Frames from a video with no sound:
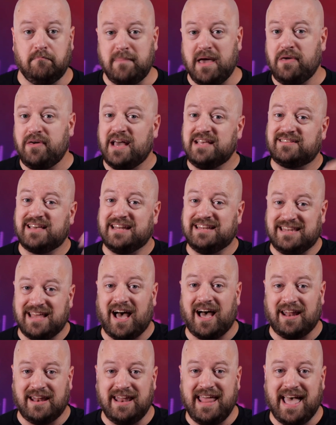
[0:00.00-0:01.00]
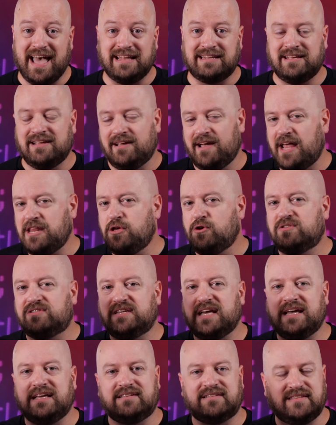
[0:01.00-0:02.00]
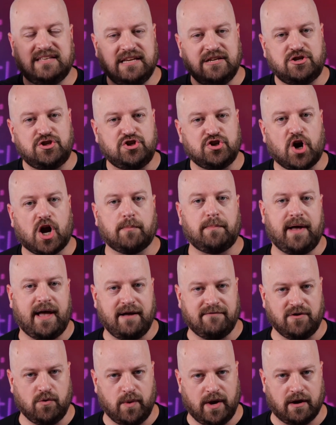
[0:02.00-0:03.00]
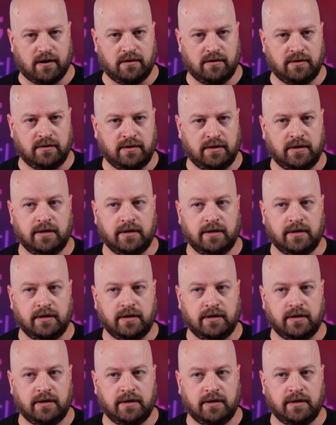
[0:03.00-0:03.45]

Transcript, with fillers: Maybe they say .net and you see C sharp everywhere.